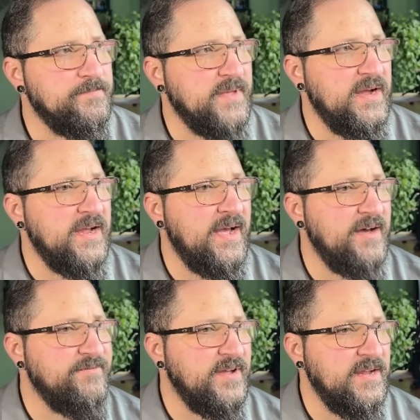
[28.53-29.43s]
I
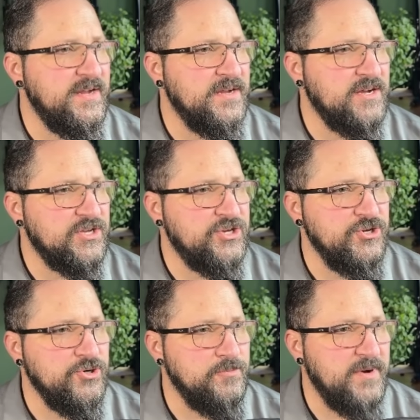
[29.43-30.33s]
have a
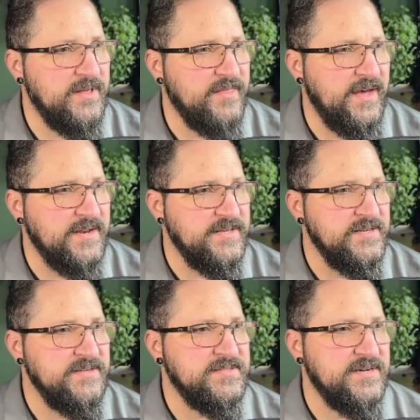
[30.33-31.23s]
cube that
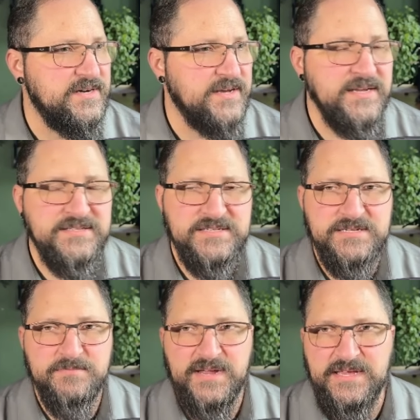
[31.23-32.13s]
is
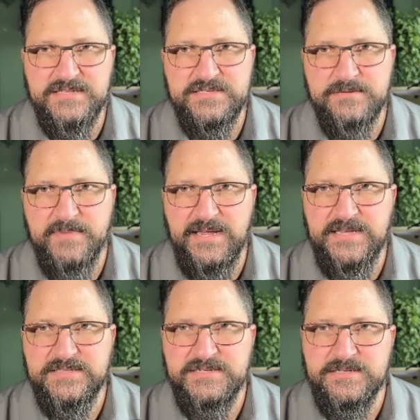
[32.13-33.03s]
18 by 18 by
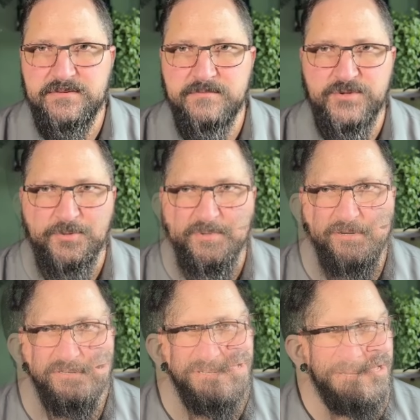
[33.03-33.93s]
18
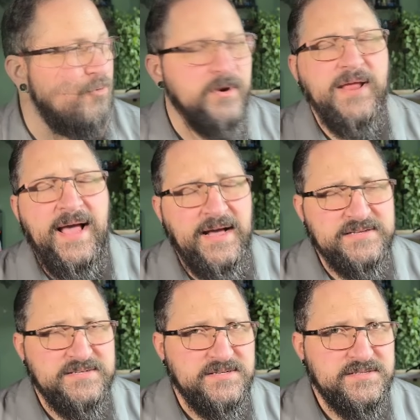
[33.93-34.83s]
millimeters. In order to
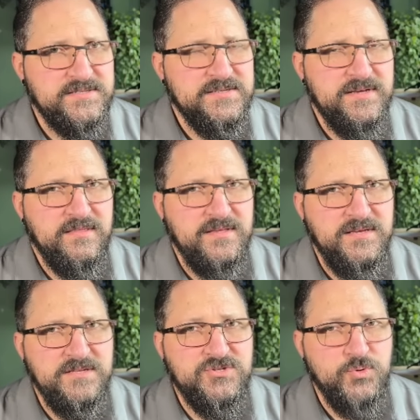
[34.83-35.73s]
access
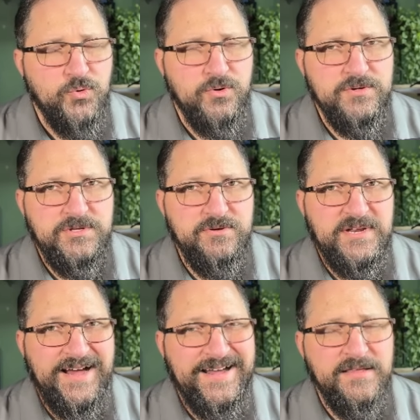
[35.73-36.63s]
the tool, you can
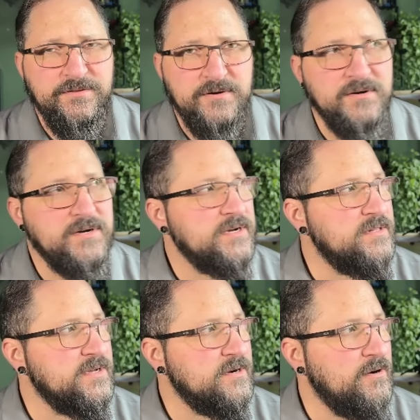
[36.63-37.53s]
either
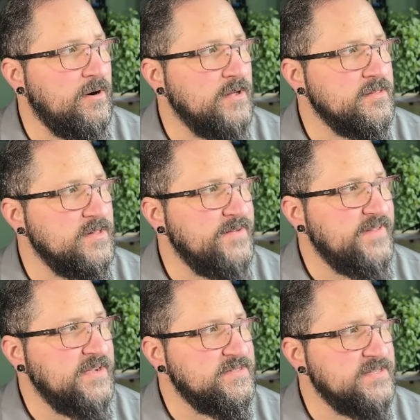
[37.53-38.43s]
click on the
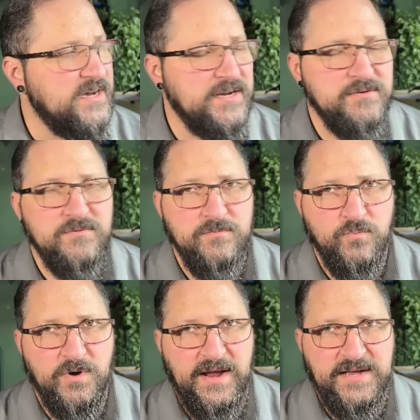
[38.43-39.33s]
left-hand side
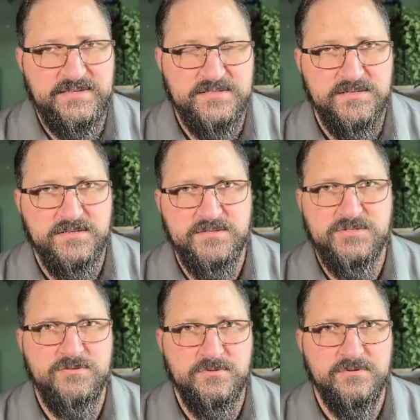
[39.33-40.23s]
where it has the
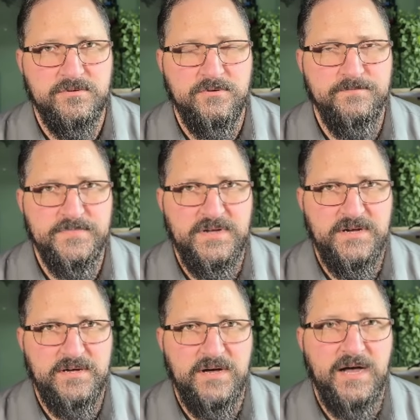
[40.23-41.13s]
two little
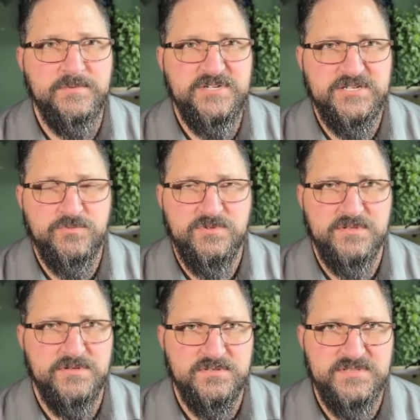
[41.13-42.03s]
objects with
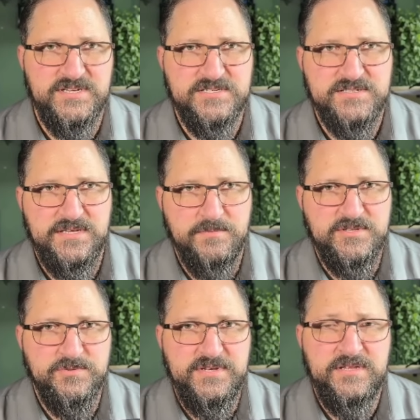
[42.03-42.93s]
a slice in
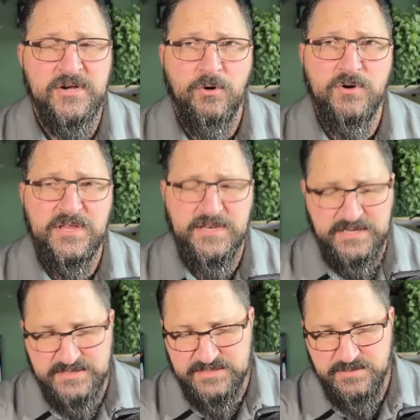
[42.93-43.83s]
between it, or you can
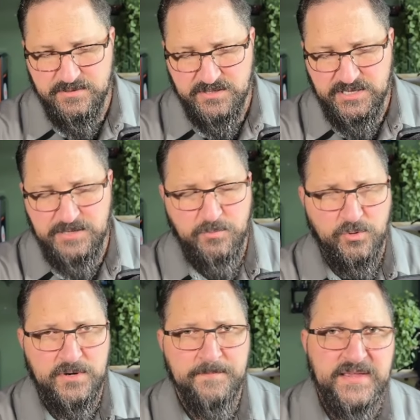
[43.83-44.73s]
hit C on your
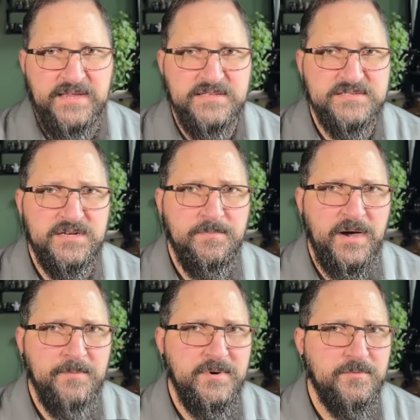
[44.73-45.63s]
keyboard and it's going to
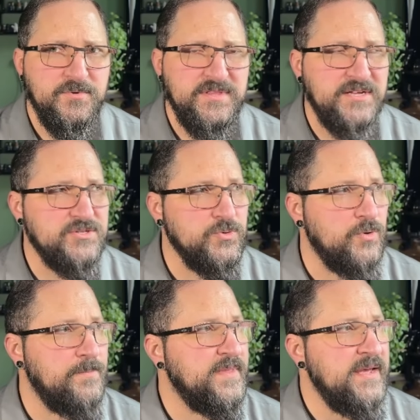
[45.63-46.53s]
pop up with that
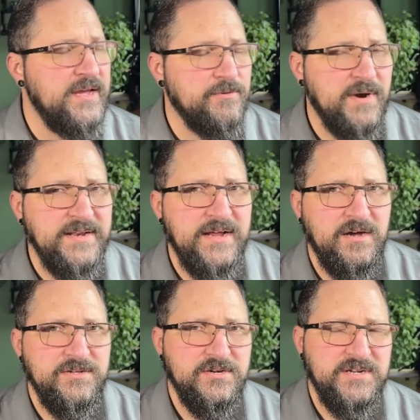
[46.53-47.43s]
tool. And right now
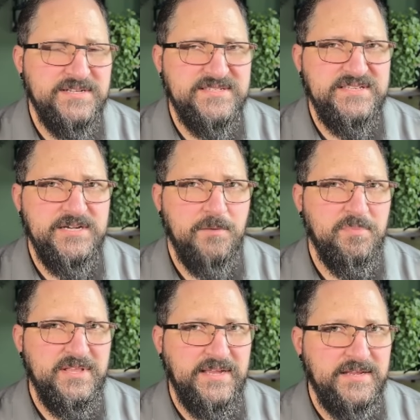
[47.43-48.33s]
you're going to see a
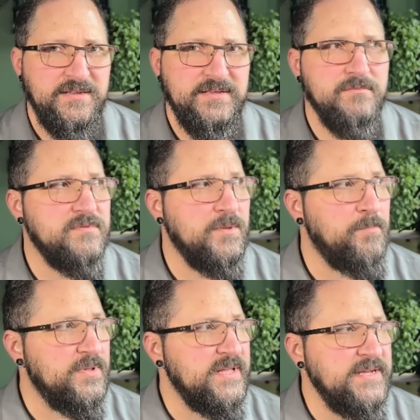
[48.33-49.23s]
plane. The
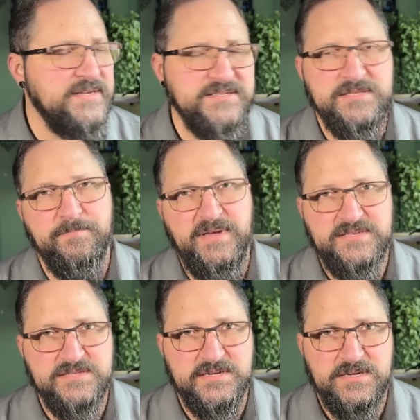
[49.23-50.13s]
plane is the
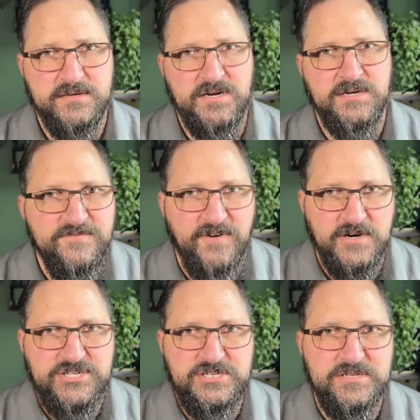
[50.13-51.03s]
basic cut
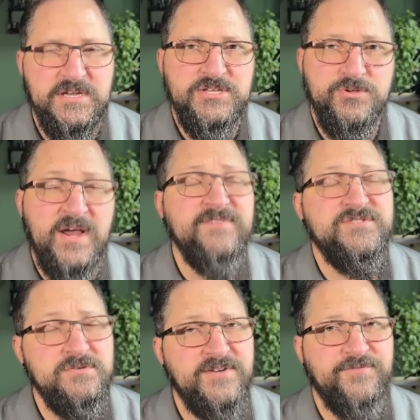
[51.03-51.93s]
function. You have
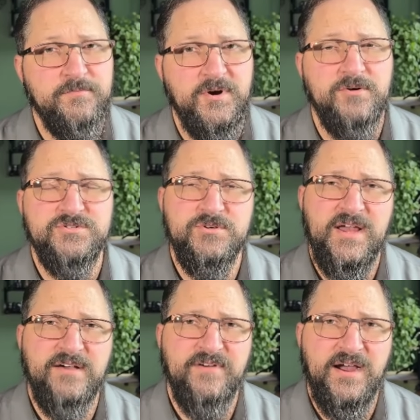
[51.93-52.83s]
two different modes. You
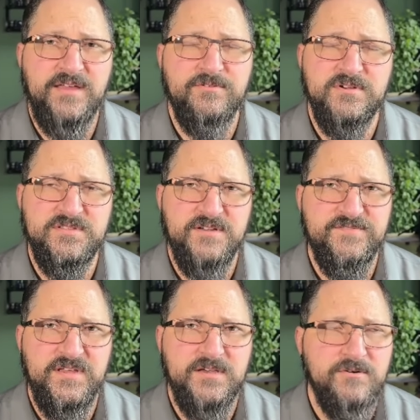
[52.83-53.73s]
have either a
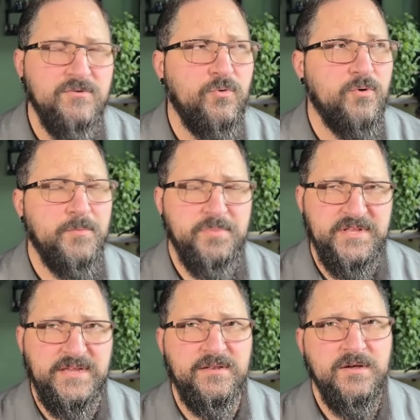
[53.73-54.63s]
dovetail or a
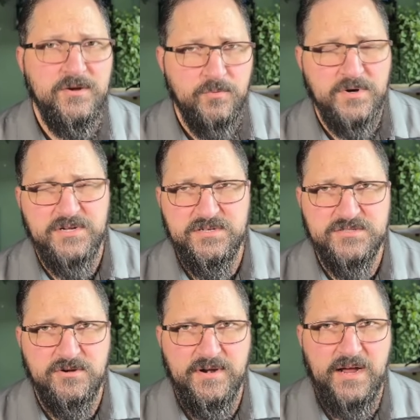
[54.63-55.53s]
plane. We're going to
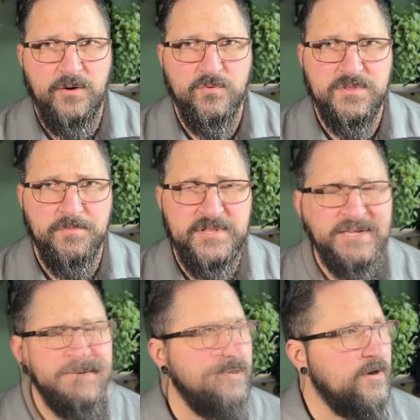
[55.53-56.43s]
start out with a
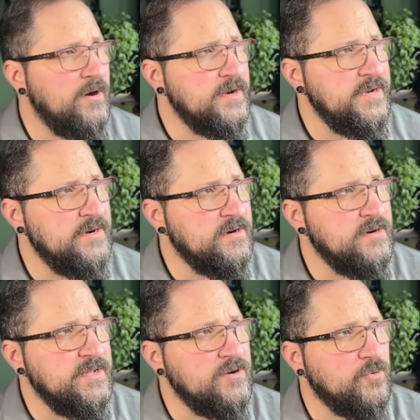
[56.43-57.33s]
plane on here.
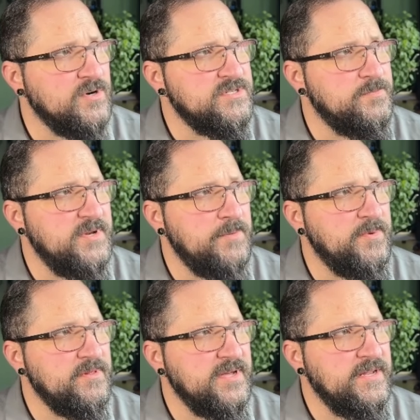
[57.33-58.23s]
In order to
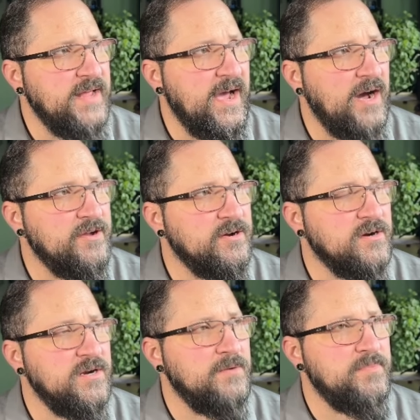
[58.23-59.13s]
manipulate how you're
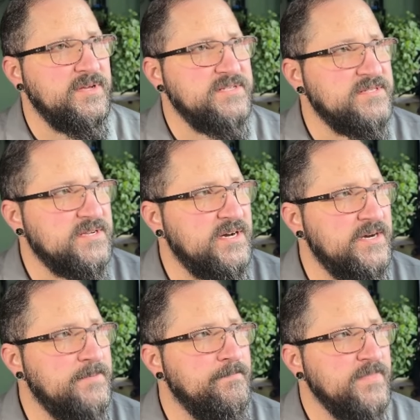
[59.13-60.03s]
going to place the
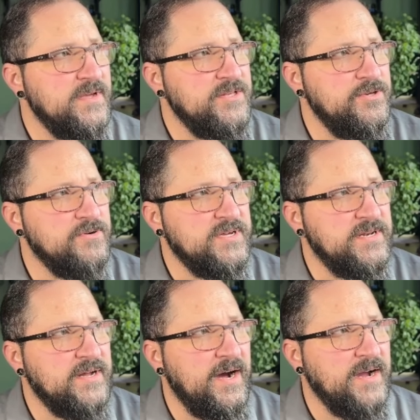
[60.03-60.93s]
cut, you
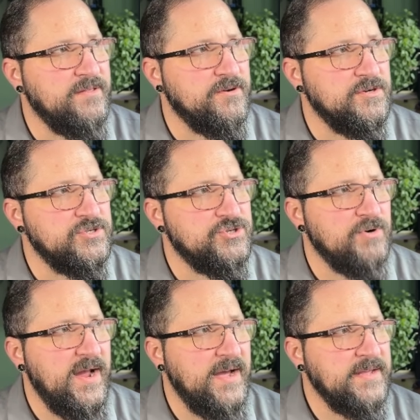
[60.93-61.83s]
can either
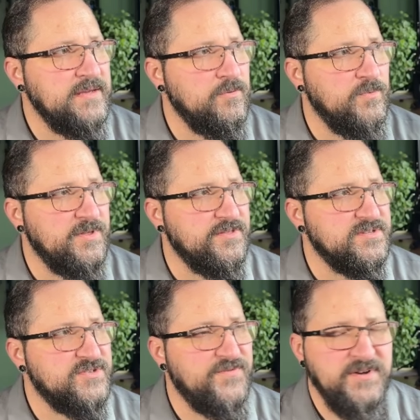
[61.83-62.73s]
drag it with the
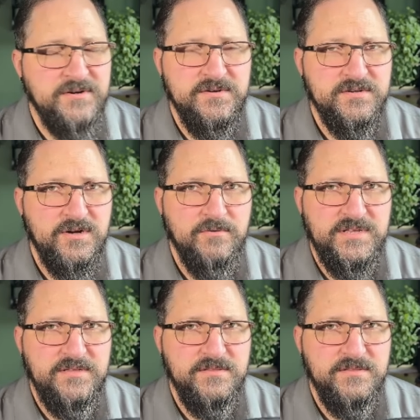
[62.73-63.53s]
sphere going in